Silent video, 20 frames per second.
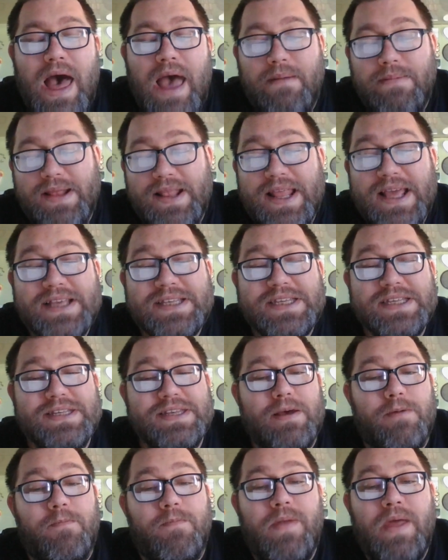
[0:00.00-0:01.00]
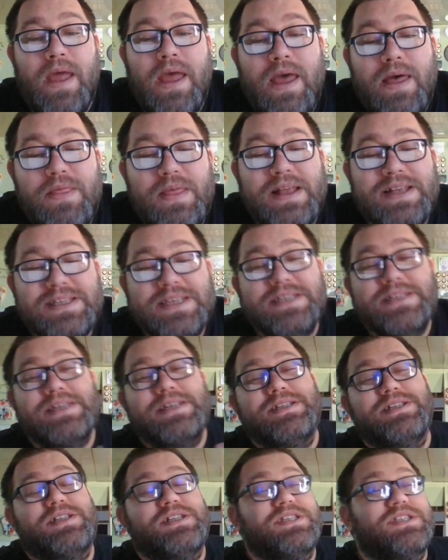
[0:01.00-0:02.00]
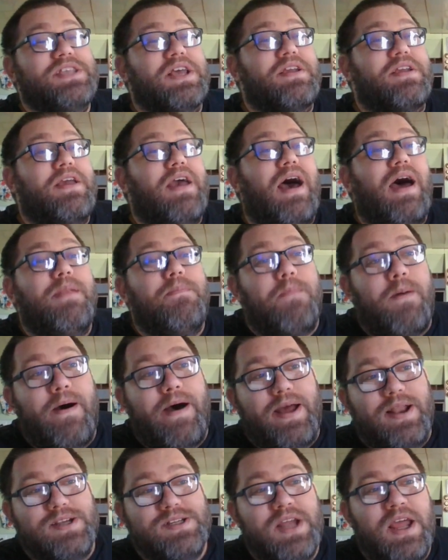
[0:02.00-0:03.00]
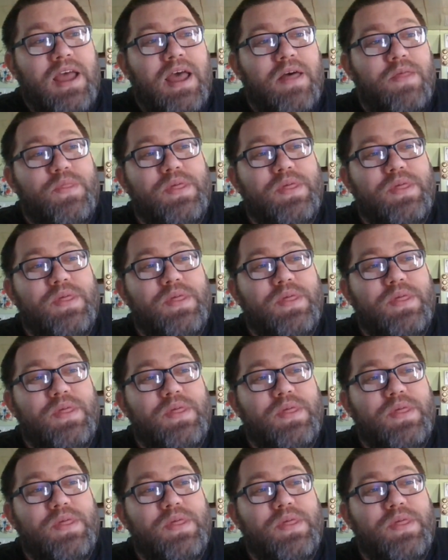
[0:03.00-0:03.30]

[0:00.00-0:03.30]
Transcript: I mean, this isn't just a gut punch.